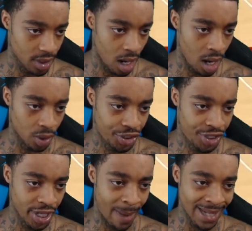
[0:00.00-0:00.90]
Oh,
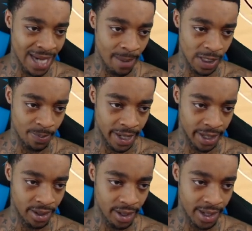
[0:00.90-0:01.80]
shit. My type of
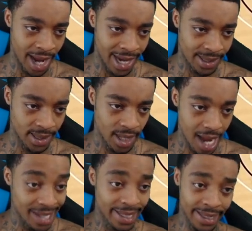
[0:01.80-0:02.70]
spin. Nice.
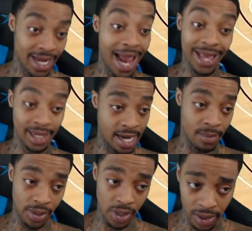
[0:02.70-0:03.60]
I did that. I had the
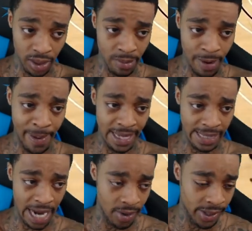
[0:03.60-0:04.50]
cameras on. Look at my past
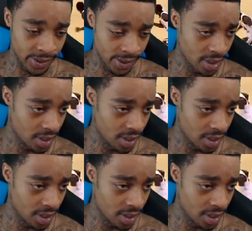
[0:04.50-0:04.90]
IRLs.